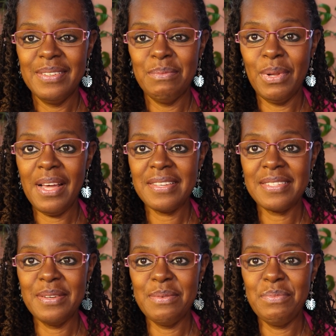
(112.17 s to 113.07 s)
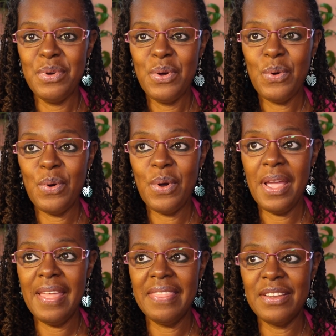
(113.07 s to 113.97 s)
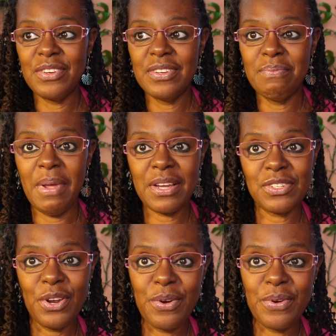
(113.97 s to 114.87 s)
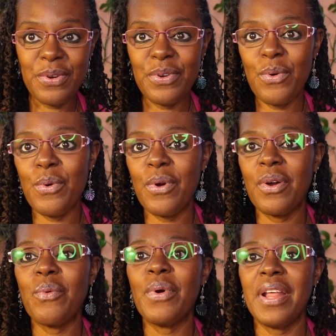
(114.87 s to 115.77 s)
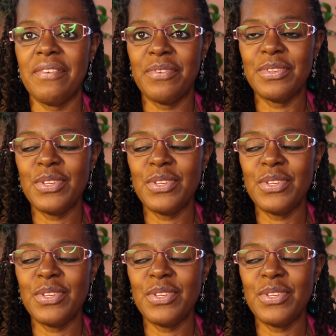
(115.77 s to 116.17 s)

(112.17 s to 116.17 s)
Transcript: blossom and then make a turn or whatever.